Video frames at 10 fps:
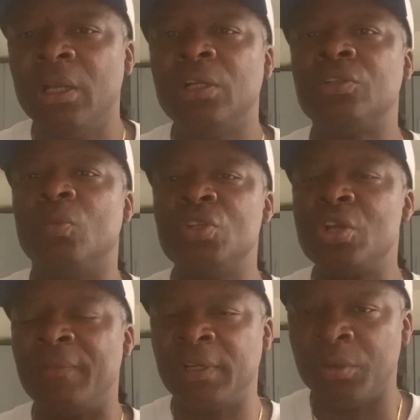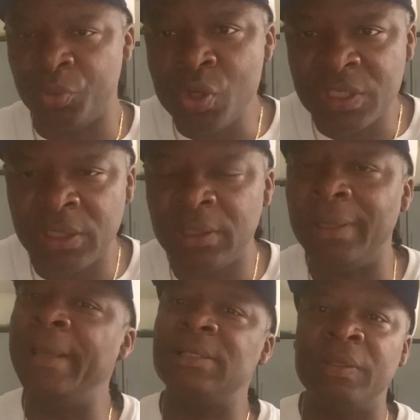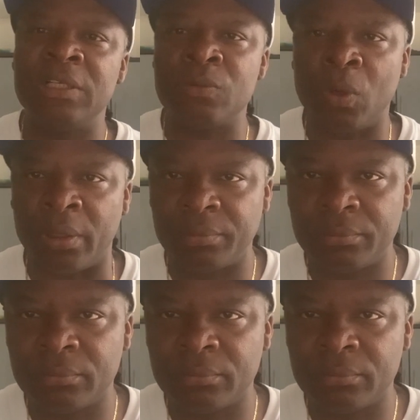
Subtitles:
So once you have the community, the next thing is what?